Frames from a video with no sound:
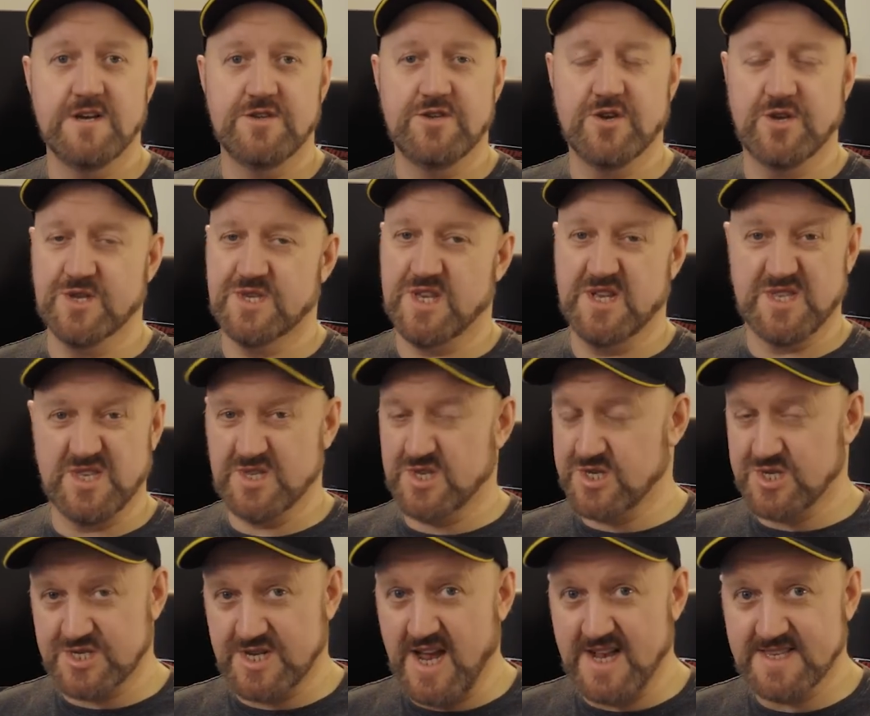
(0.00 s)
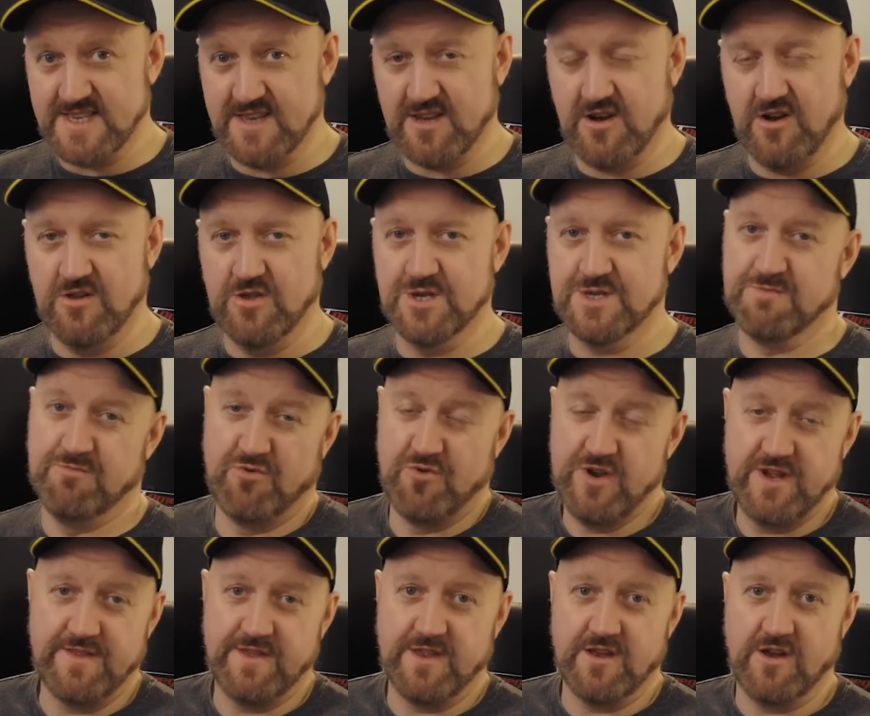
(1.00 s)
You can set it to static colours,
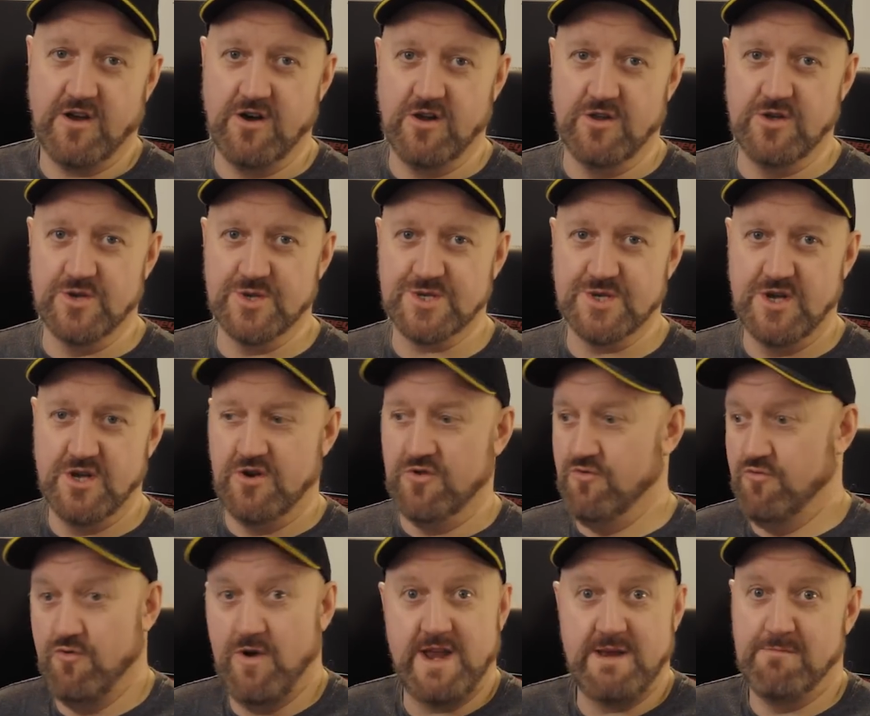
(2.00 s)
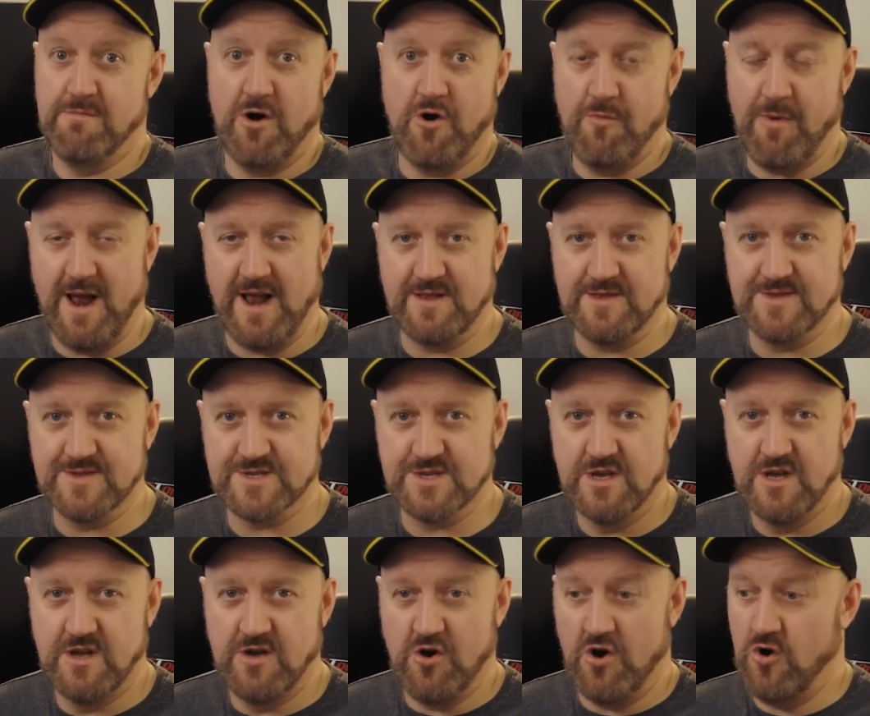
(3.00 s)
breathing colours, rainbow patterns,
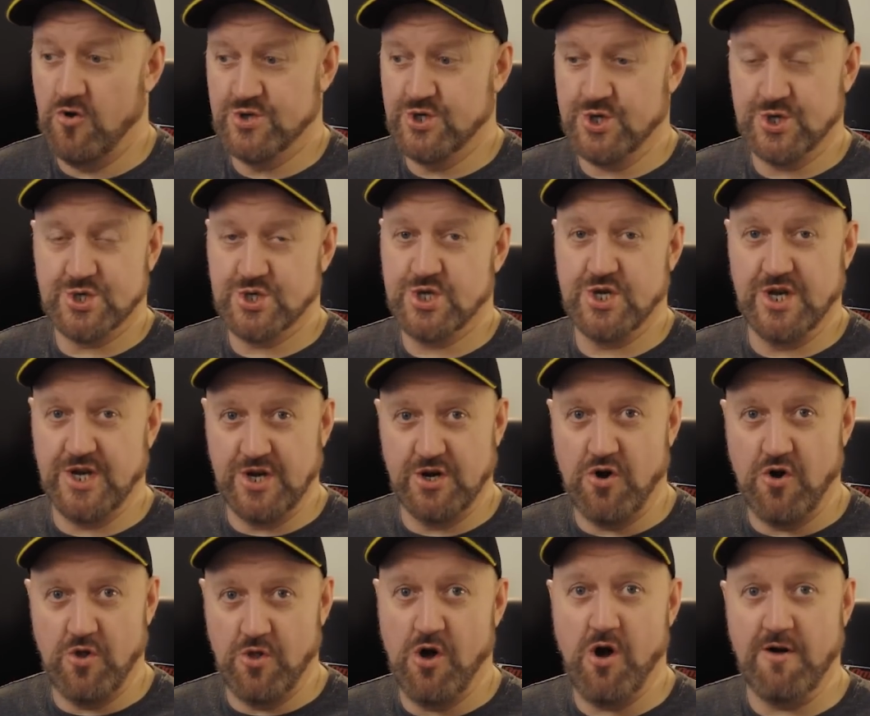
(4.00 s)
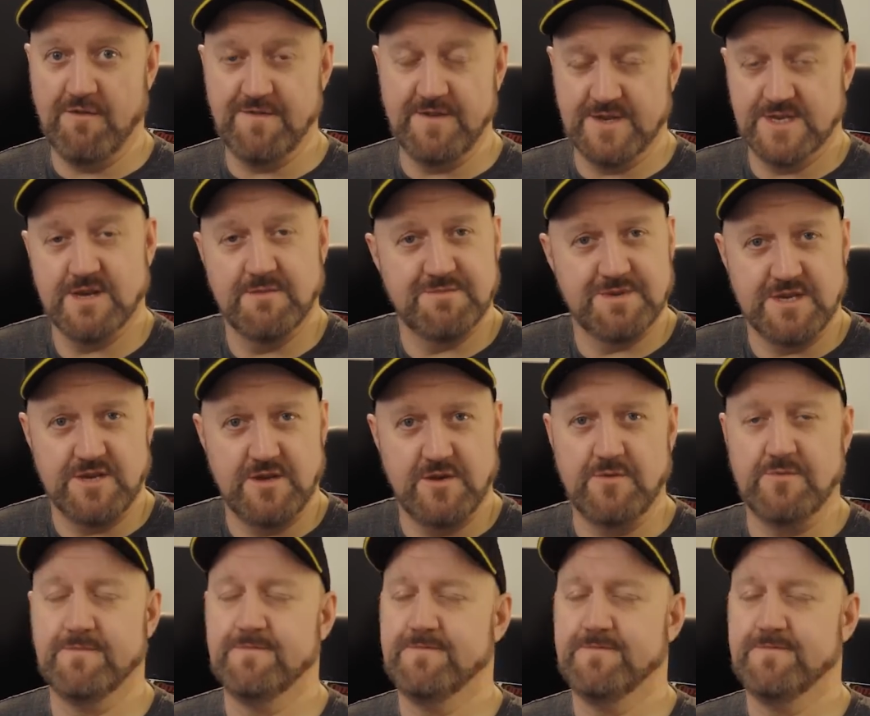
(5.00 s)
or just turn it all off. It's up to you.